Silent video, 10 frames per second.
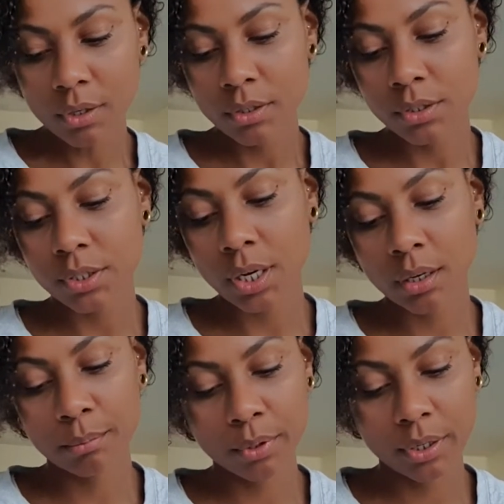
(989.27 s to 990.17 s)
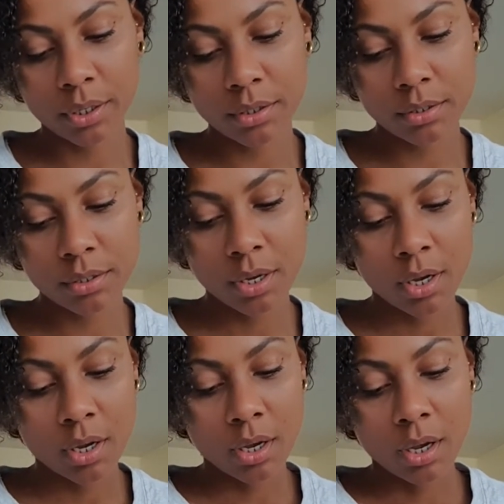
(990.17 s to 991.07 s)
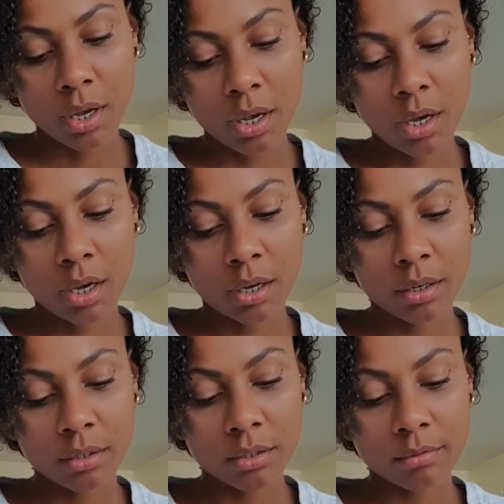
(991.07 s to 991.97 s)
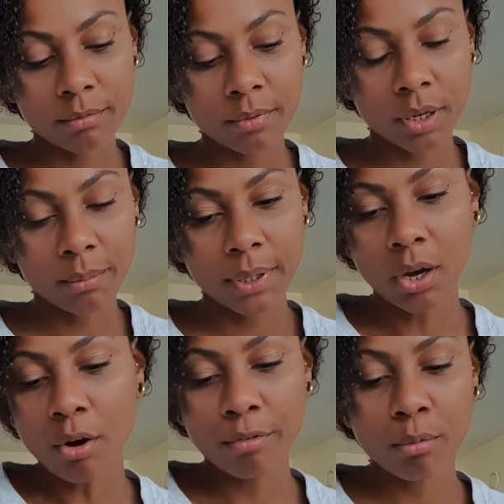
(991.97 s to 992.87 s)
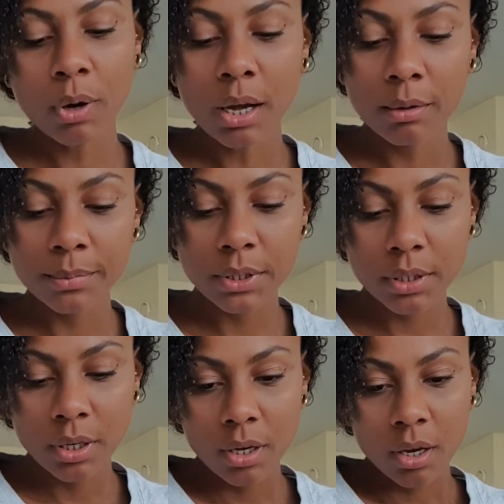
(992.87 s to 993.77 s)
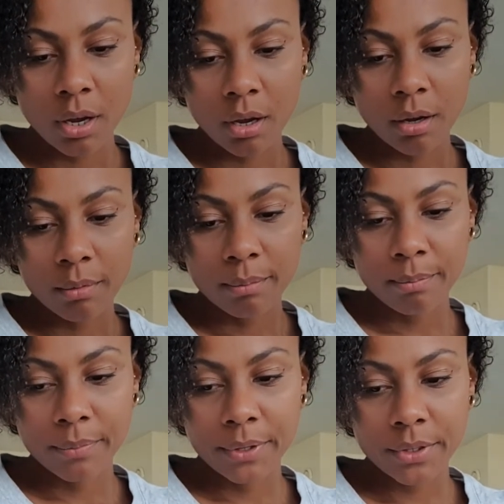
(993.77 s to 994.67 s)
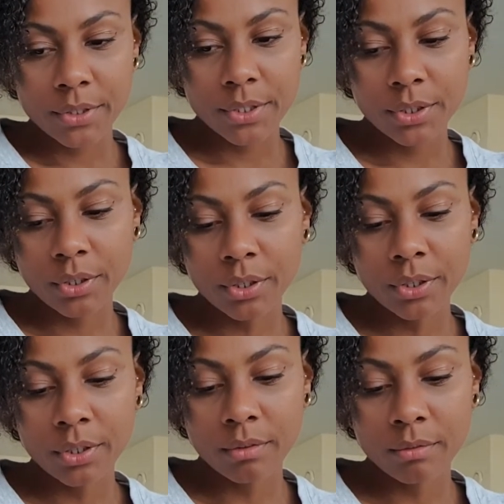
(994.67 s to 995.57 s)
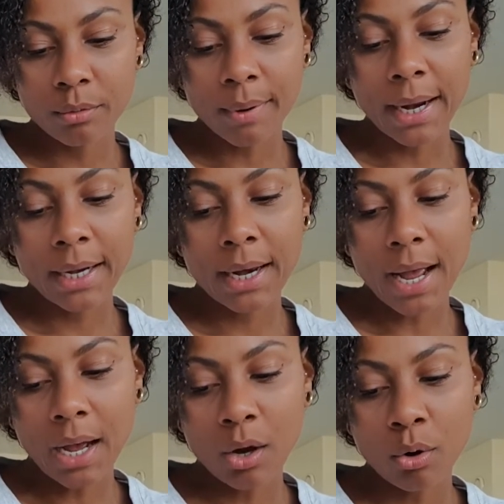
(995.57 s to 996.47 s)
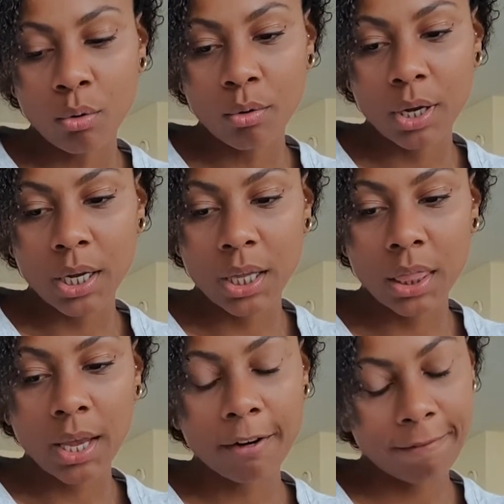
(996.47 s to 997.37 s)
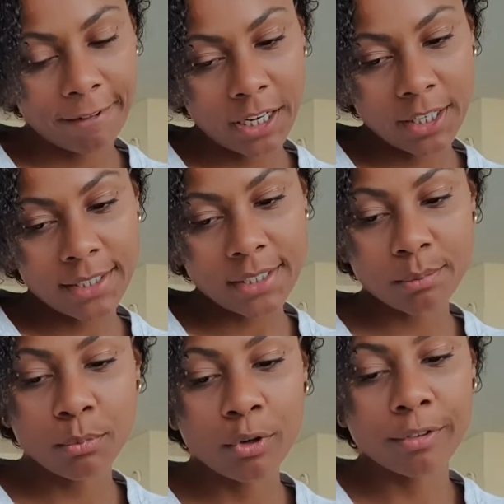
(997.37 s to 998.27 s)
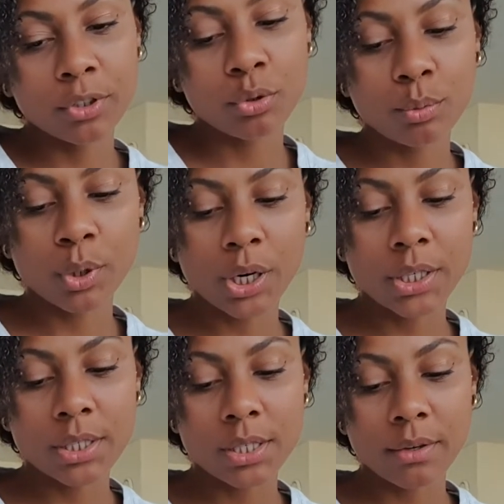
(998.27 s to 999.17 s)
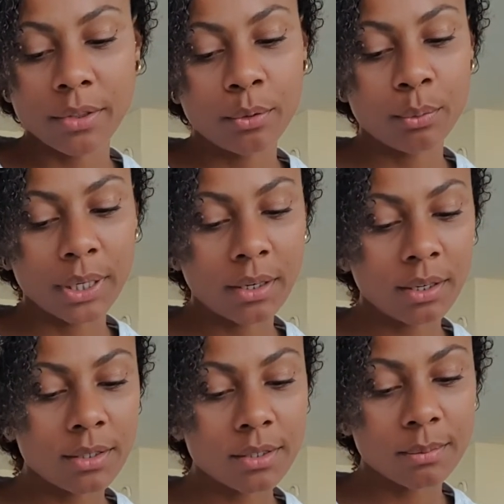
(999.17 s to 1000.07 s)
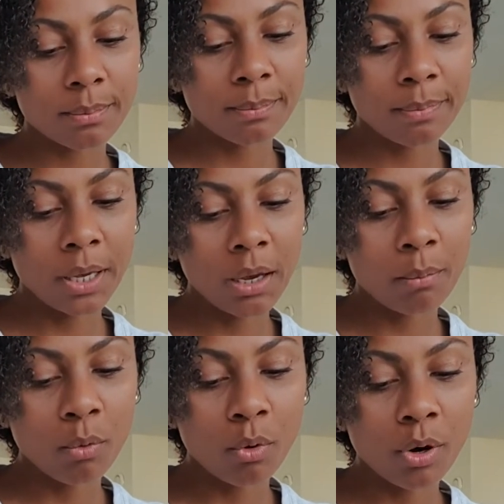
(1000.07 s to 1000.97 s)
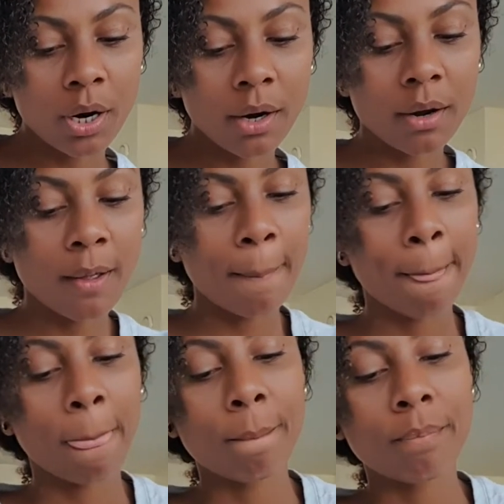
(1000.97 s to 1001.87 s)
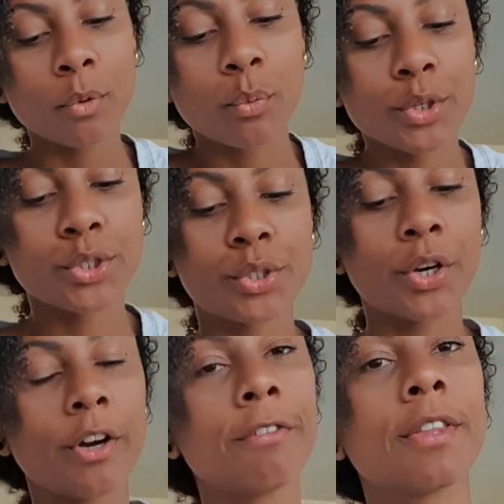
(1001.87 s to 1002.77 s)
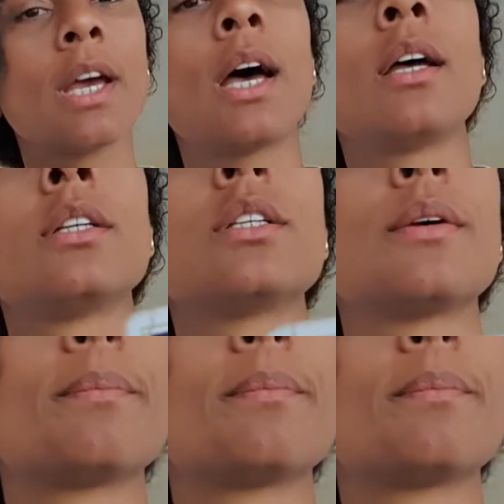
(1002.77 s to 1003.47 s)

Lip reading: shedding burdens, and not being overwhelmed. They're still right now in that phase, moving towards the Witness, being more reserved and